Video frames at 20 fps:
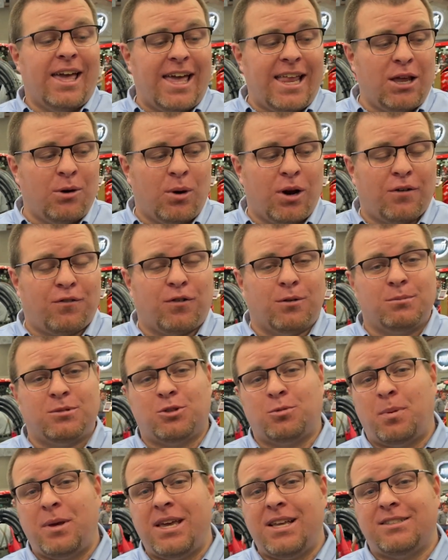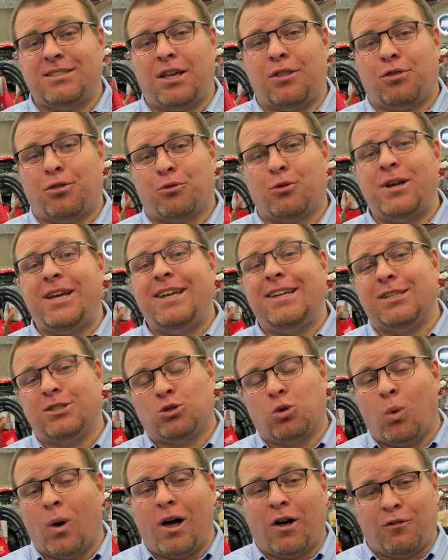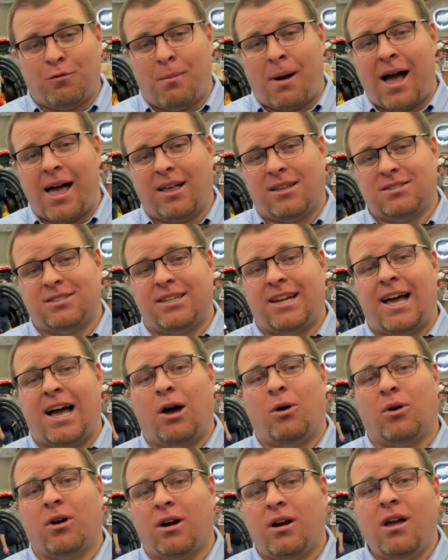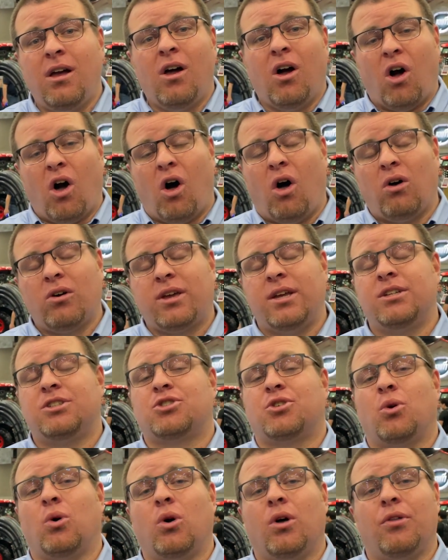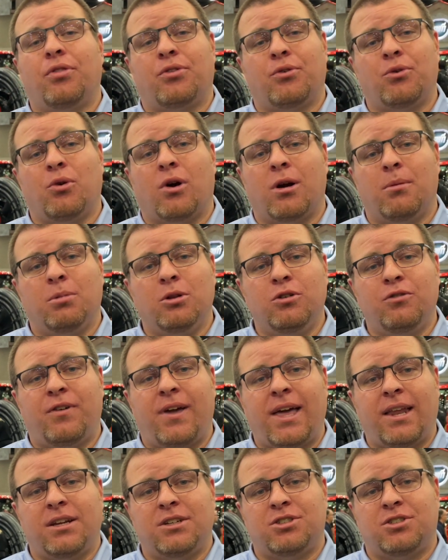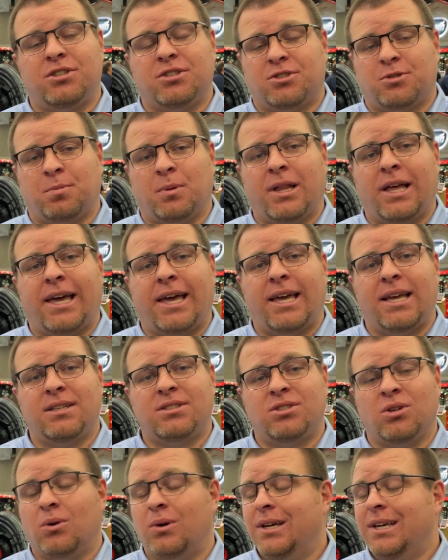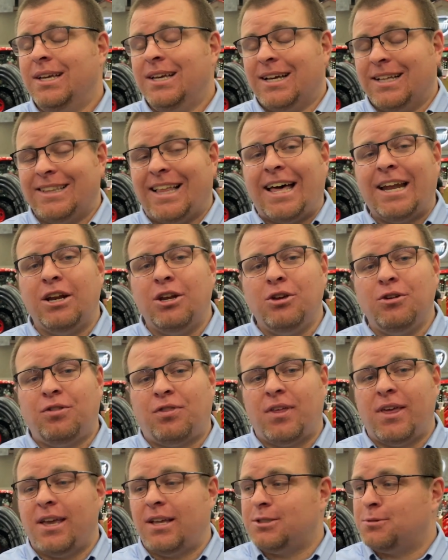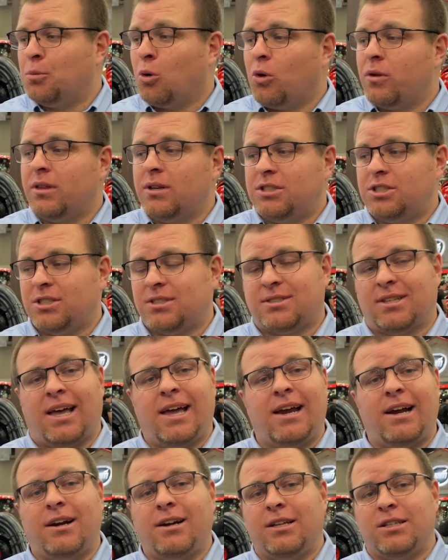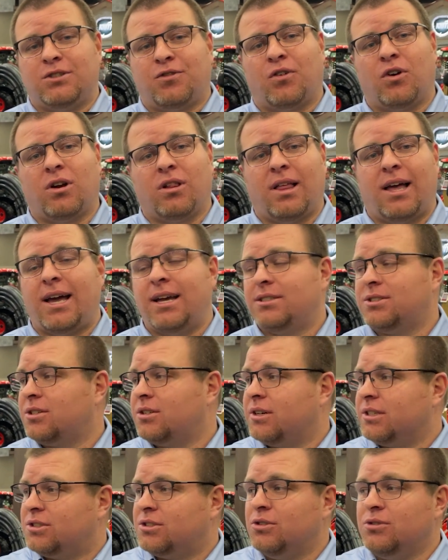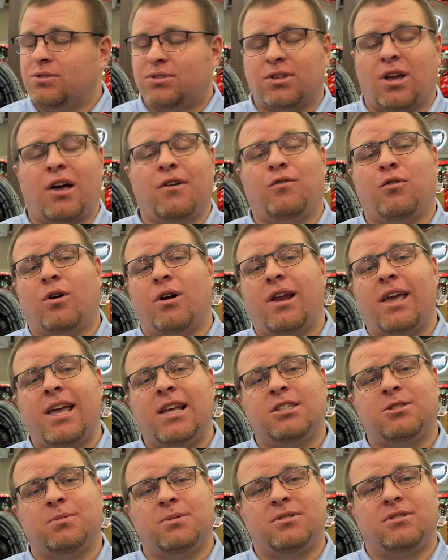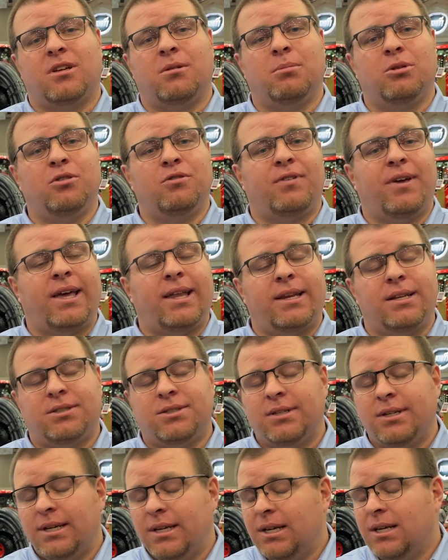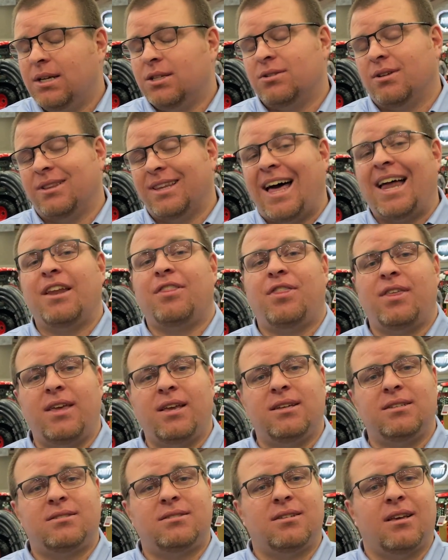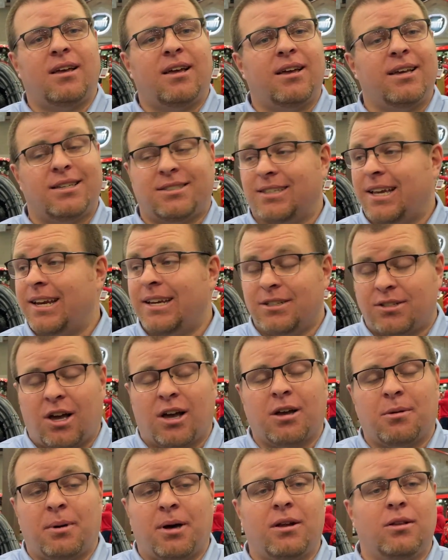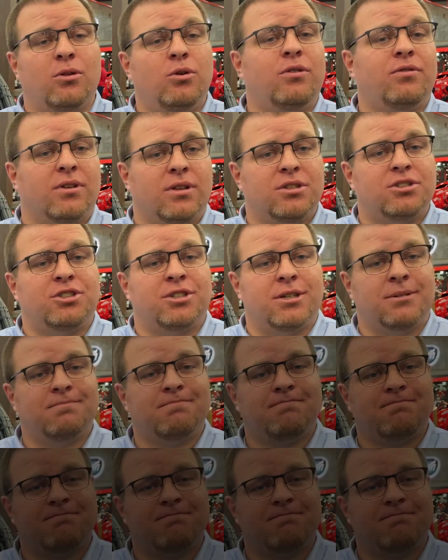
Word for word: anywhere from speeds at 3 to 12 miles an hour, all controlled through our Blue Vantage display. So a lot of new things, more than just iron, it's fertilizer, it's new software enhancements on Blue Vantage. So a lot of things uh, exciting to talk about at Louisville this year.